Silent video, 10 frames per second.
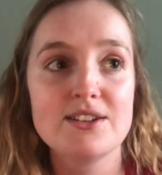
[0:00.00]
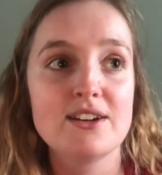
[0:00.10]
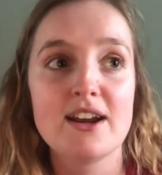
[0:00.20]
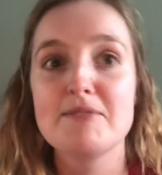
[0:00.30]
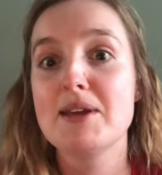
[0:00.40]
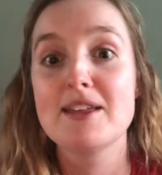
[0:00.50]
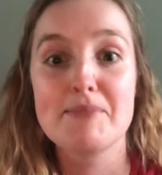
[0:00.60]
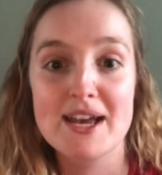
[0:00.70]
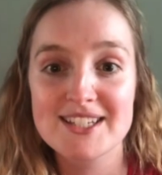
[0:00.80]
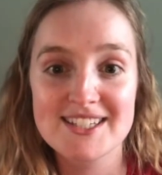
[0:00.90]
going to be the
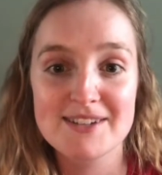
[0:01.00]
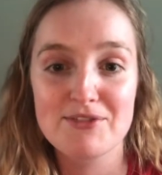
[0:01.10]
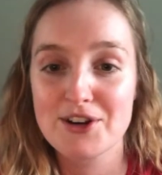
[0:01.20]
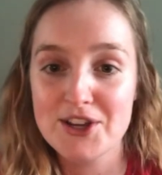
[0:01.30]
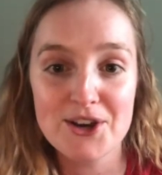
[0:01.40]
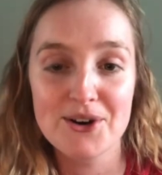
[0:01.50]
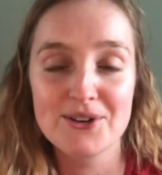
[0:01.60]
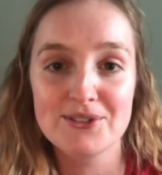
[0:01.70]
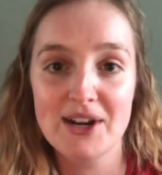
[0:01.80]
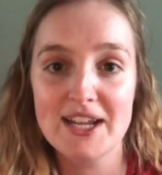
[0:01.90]
best for you,
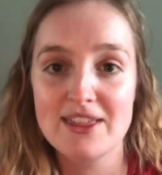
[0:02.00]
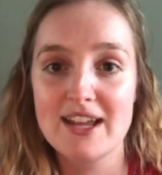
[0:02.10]
right?